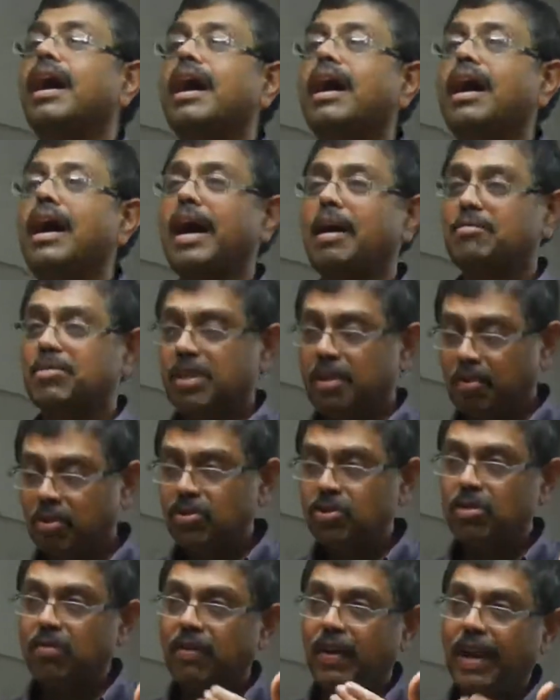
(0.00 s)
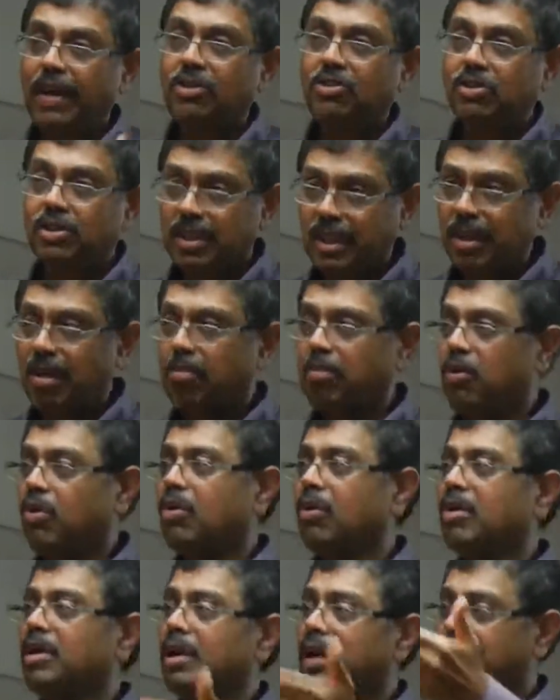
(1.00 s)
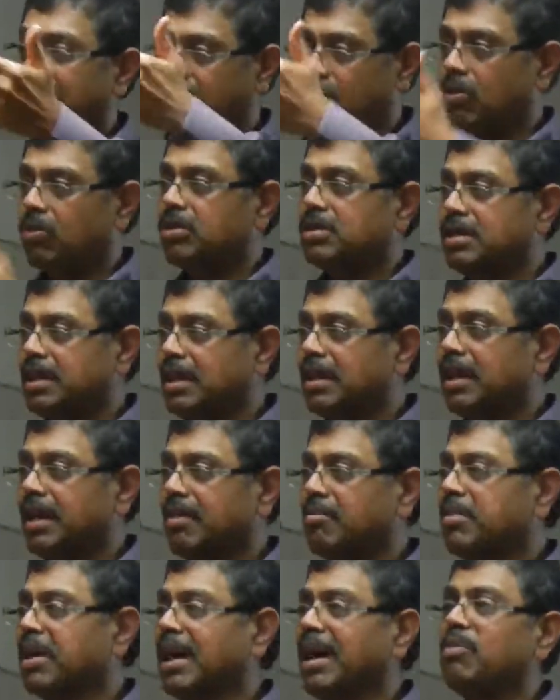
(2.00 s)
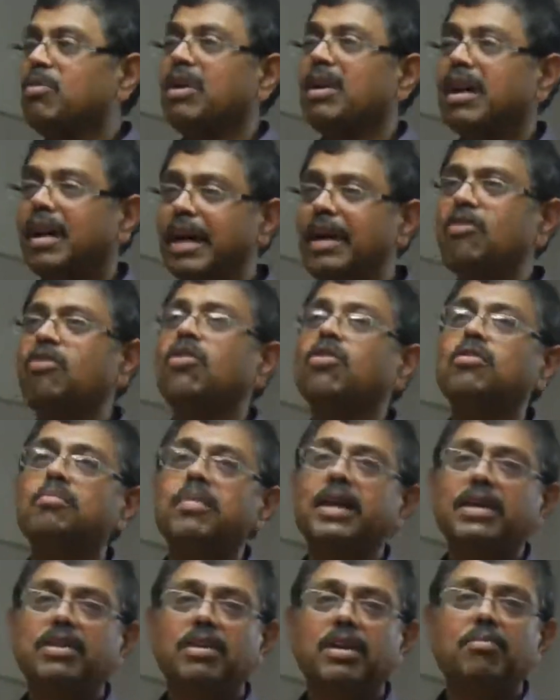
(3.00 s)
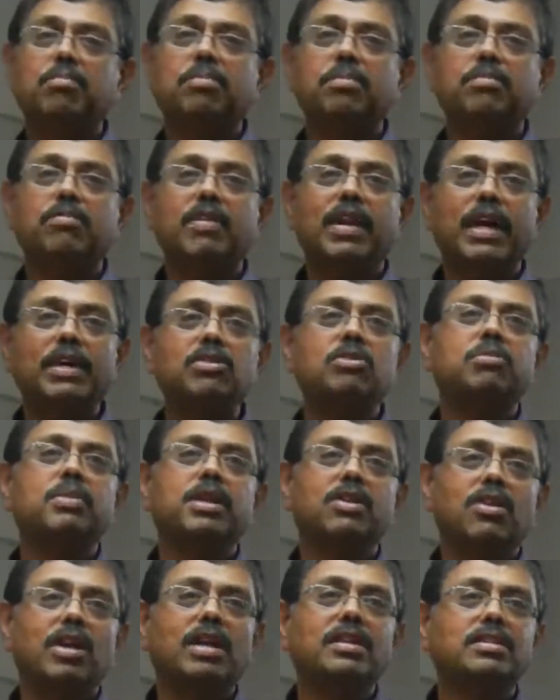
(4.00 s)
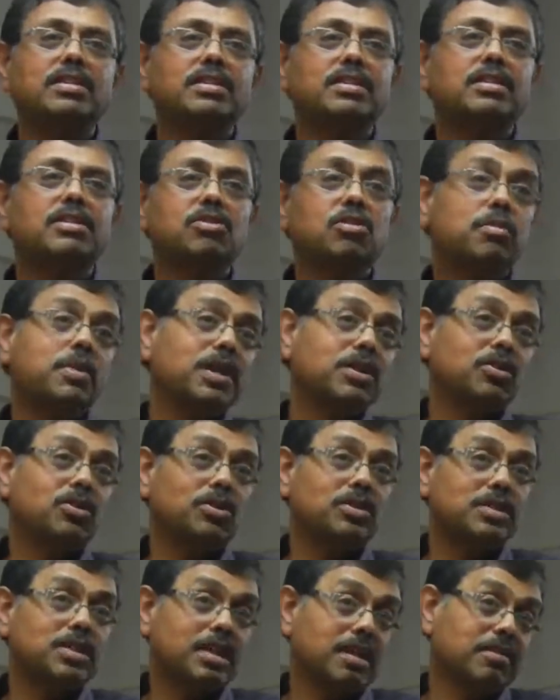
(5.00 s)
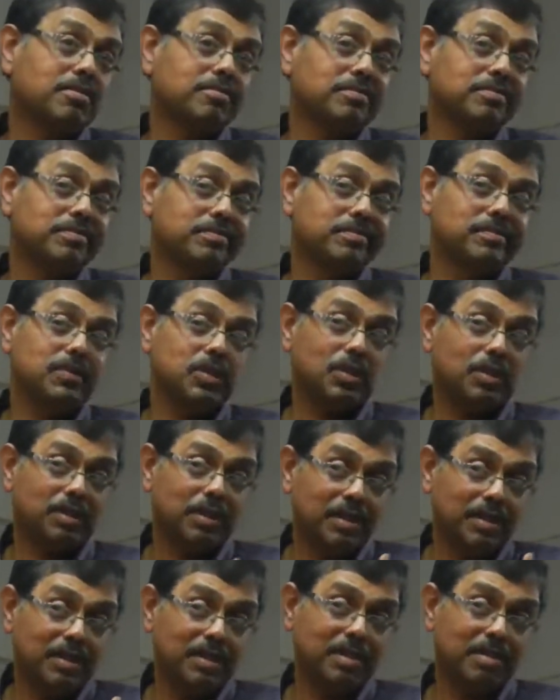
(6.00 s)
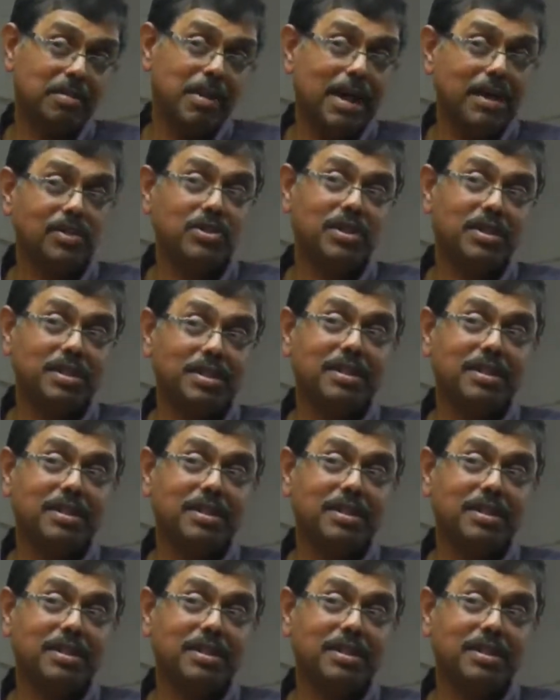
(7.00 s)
I'm supposed to fly to Singapore and go to Sydney, but I will reroute my trip, fly to Madras to meet your son. So imagine.